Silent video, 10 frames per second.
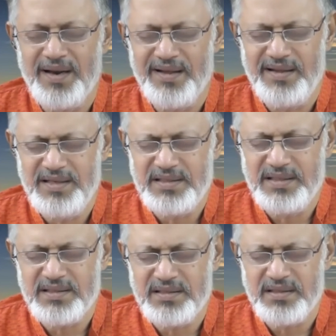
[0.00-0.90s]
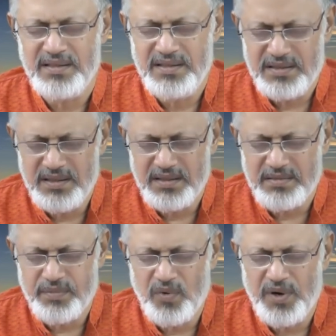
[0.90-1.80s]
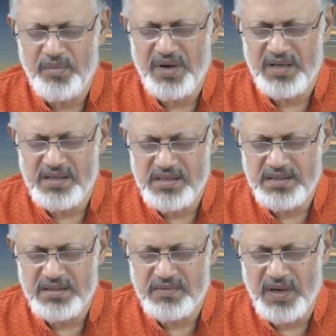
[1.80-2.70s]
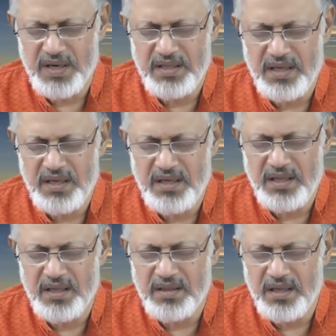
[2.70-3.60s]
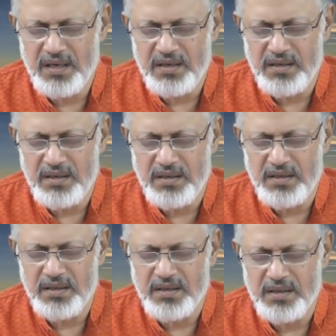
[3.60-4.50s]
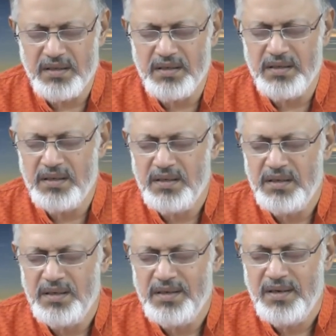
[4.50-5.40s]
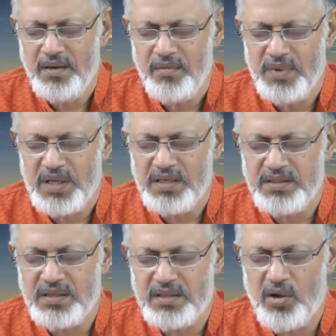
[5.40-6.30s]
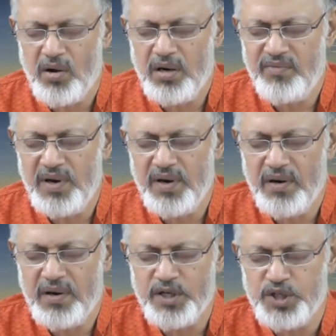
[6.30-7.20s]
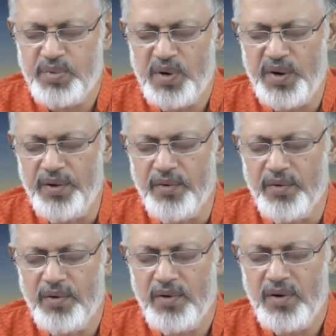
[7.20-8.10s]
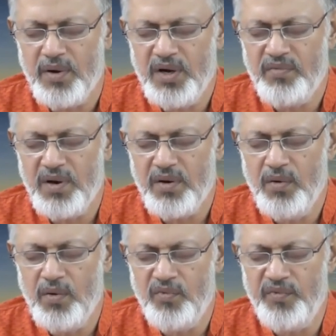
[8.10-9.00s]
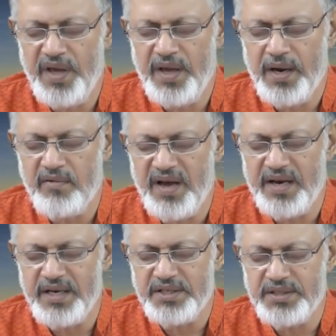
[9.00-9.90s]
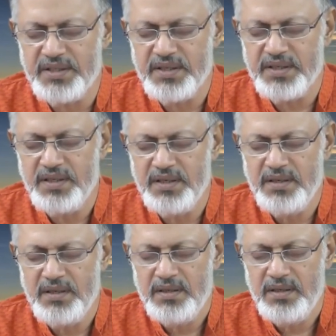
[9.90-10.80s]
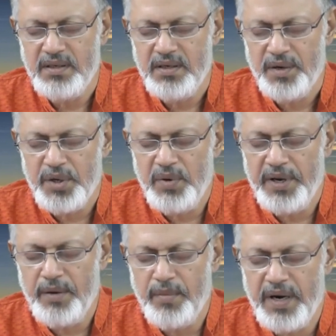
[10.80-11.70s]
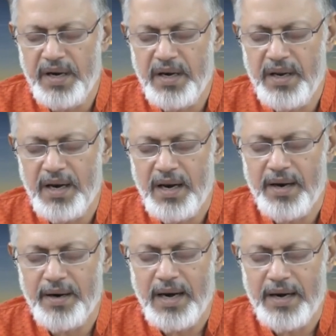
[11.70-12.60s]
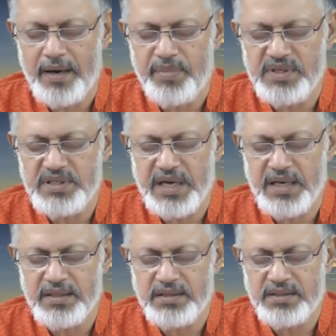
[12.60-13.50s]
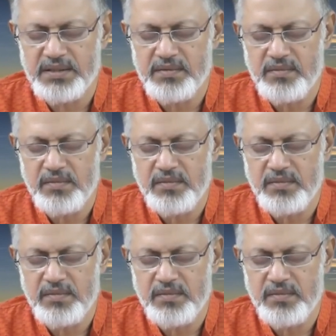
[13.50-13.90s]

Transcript: at, is this Purnima, is this Vaidehi the thinker? Because the thought will not respond to you. It will go vague and vanish. You will immediately land up in silence.